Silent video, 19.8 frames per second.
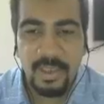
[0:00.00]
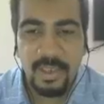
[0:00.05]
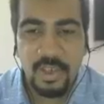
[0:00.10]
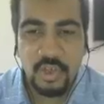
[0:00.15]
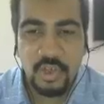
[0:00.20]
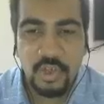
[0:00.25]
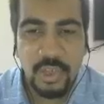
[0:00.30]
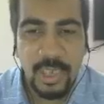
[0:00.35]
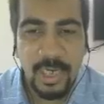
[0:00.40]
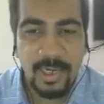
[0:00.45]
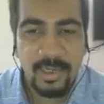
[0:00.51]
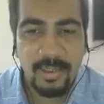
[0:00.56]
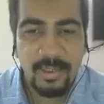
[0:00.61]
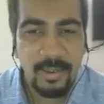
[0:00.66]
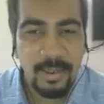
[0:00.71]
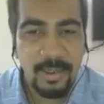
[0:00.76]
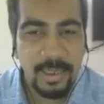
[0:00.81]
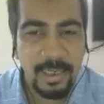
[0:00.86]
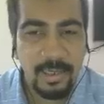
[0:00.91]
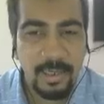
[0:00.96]
shared the
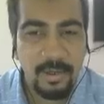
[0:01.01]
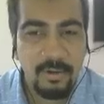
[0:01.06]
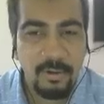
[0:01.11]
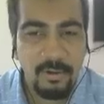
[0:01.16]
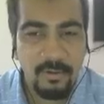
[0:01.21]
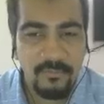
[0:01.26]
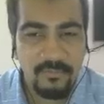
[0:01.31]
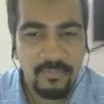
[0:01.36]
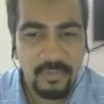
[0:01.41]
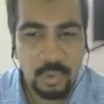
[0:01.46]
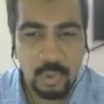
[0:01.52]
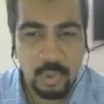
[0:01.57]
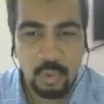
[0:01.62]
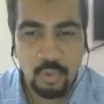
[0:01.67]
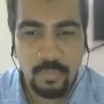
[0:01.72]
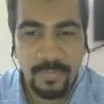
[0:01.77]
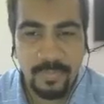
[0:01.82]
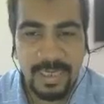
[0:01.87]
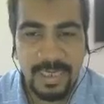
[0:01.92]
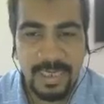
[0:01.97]
link of
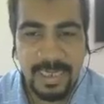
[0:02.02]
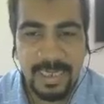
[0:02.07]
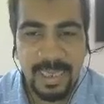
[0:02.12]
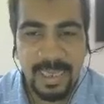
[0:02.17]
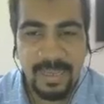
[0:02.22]
Zoom meeting.